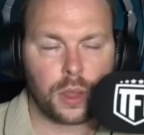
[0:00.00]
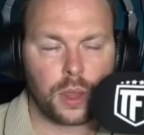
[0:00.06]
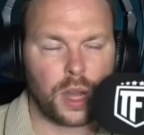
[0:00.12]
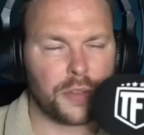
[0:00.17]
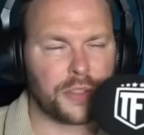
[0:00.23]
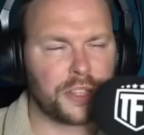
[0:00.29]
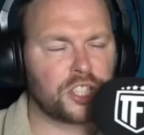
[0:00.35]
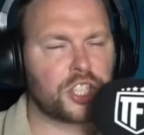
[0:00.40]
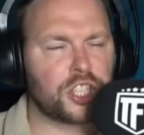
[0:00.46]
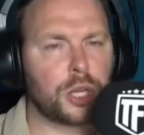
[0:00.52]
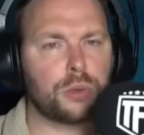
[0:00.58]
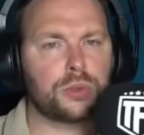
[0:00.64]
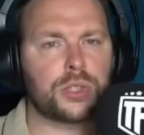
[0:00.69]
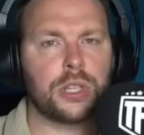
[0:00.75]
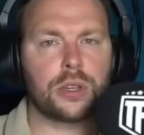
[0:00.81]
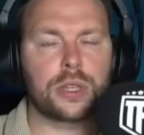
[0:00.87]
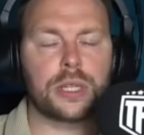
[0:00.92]
I think
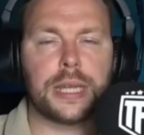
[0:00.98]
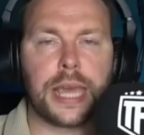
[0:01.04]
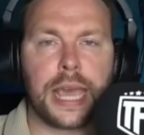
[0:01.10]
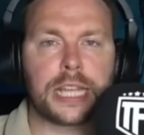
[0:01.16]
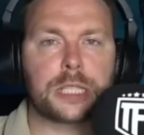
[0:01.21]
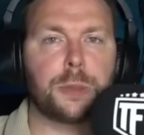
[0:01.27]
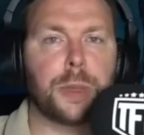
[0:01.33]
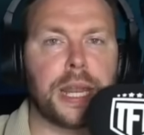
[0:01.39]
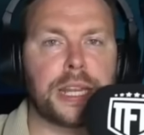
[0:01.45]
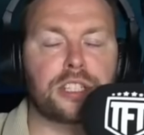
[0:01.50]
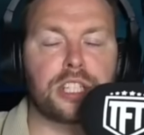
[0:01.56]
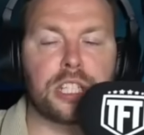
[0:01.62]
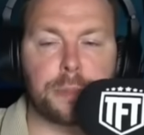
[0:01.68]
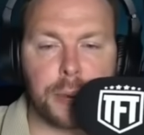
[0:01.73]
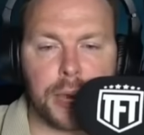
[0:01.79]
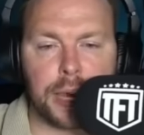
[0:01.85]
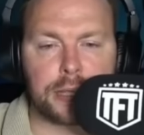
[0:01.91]
Chelsea look an
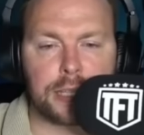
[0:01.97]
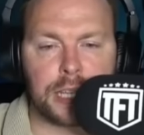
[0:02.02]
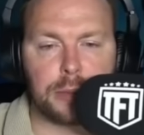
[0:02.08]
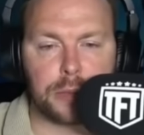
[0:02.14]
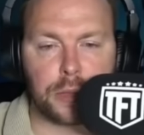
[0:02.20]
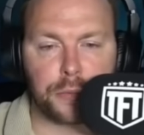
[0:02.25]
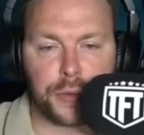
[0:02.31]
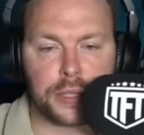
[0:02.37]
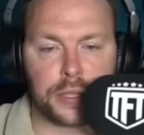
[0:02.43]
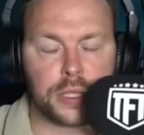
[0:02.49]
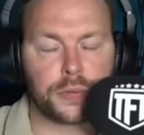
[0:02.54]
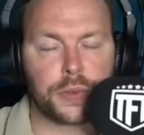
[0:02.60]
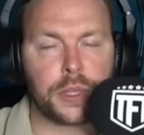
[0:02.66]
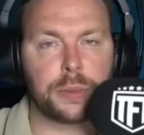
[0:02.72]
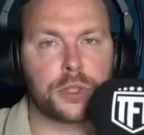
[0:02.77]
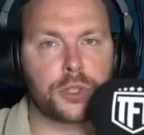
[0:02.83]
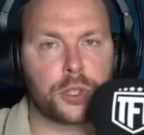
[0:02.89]
exponentially better team
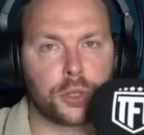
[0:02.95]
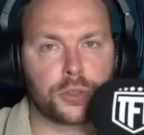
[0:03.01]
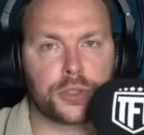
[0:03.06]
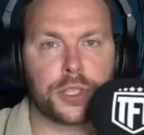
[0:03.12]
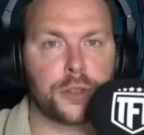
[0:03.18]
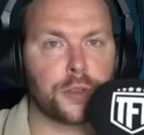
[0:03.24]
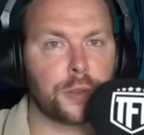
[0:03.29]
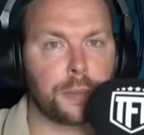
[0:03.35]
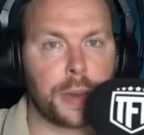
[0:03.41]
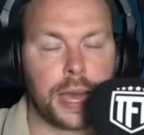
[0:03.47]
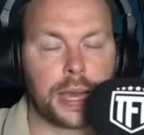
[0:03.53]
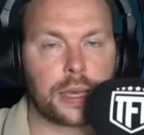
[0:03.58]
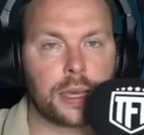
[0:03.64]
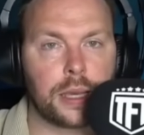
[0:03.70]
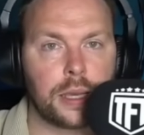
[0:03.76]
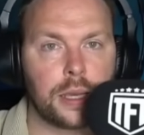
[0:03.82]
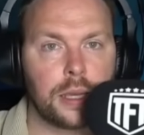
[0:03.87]
defensively with Tosin at the back.